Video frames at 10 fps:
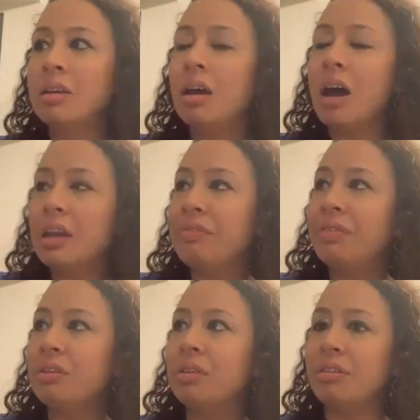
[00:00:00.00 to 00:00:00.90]
I
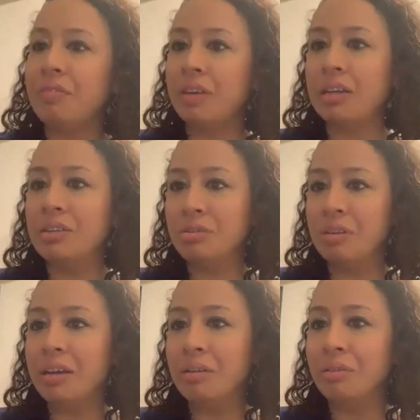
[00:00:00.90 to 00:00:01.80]
feel that financial
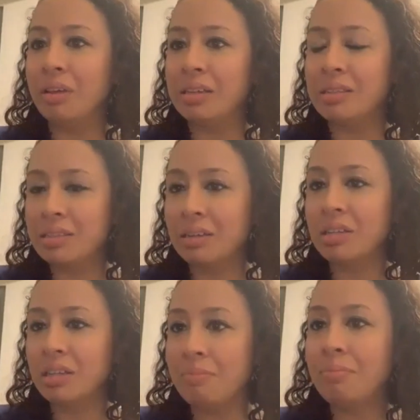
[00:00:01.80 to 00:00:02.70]
health has
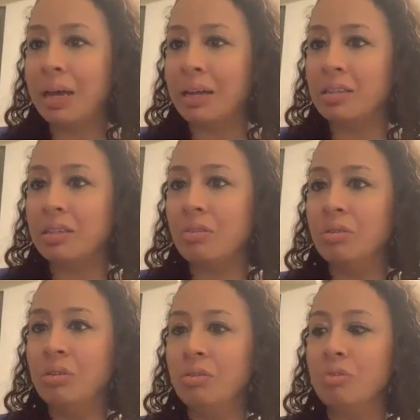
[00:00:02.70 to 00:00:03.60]
such an impact
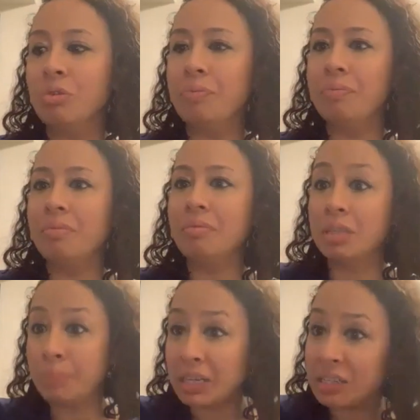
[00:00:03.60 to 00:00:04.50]
on
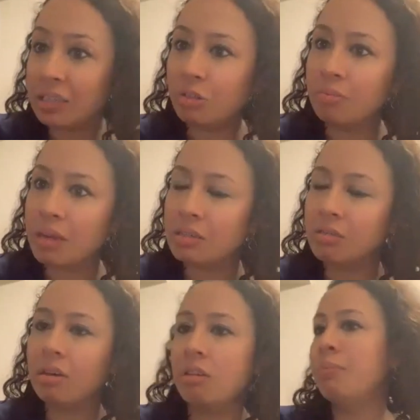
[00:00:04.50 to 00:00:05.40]
especially your
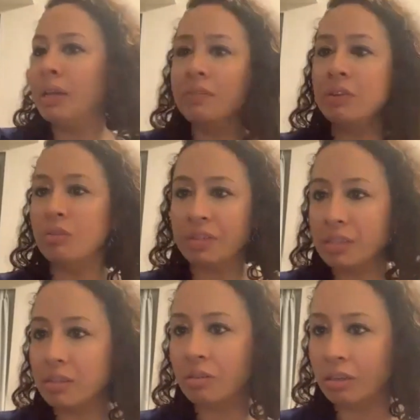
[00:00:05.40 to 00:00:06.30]
mental health, but even your
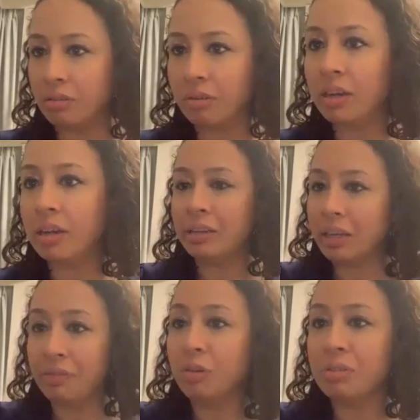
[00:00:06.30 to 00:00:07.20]
physical health, right?
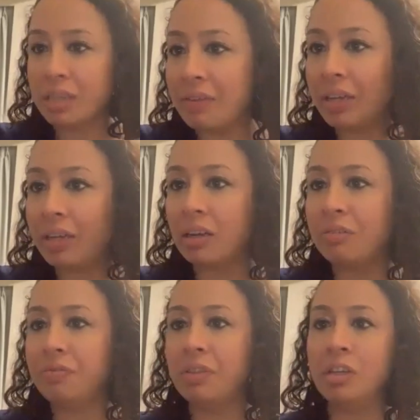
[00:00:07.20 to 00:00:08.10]
Like if you're not saving
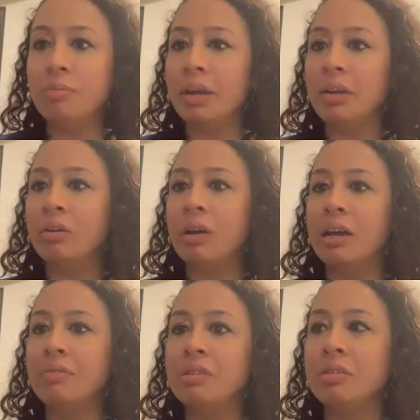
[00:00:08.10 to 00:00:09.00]
enough, then you might not
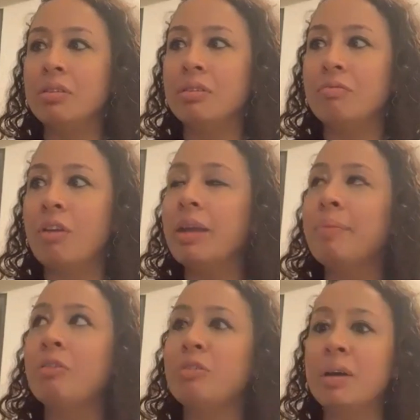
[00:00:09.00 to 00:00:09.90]
have the right
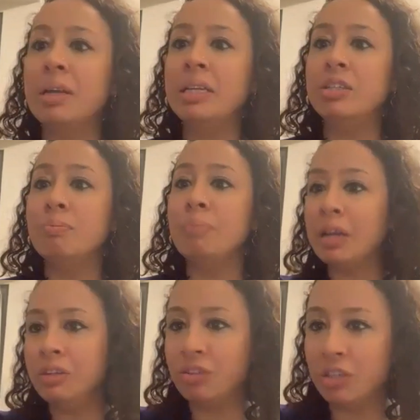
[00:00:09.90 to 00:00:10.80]
amount of money to
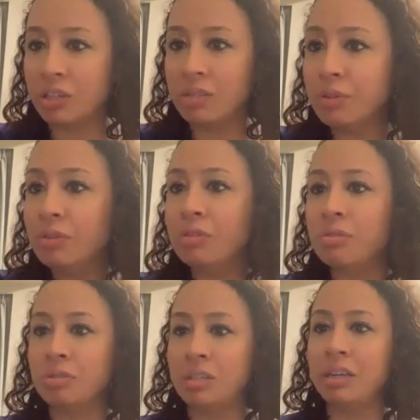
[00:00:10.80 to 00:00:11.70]
buy nutritious foods
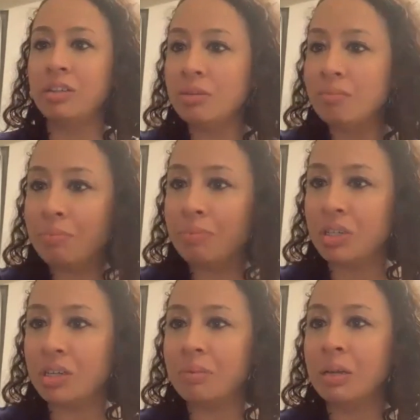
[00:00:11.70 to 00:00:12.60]
or to get a gym
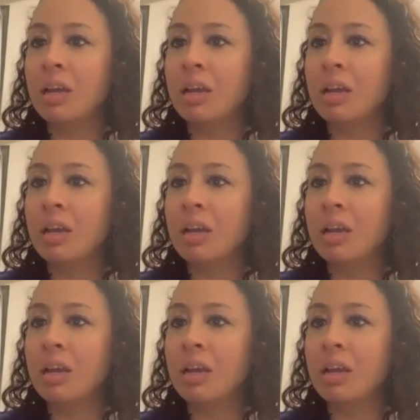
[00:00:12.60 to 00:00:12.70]
membership,